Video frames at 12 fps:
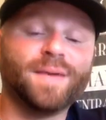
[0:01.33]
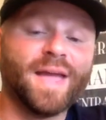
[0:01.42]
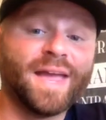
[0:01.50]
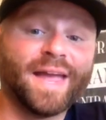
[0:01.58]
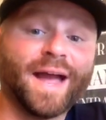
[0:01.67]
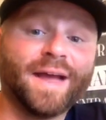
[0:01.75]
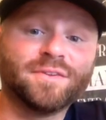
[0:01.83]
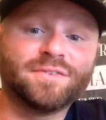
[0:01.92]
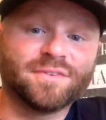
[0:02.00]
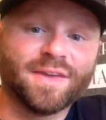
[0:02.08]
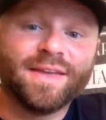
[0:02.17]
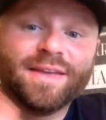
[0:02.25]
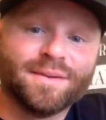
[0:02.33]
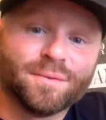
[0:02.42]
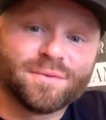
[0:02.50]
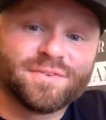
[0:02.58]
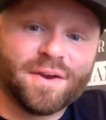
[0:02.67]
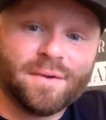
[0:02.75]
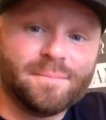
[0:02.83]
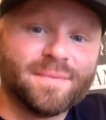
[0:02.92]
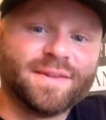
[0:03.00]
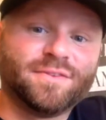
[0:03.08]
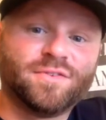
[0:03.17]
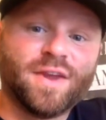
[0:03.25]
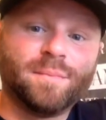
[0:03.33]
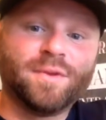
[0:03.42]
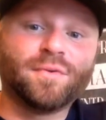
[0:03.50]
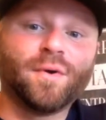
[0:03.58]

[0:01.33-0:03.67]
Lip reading: Hey guys, what's up? It's JB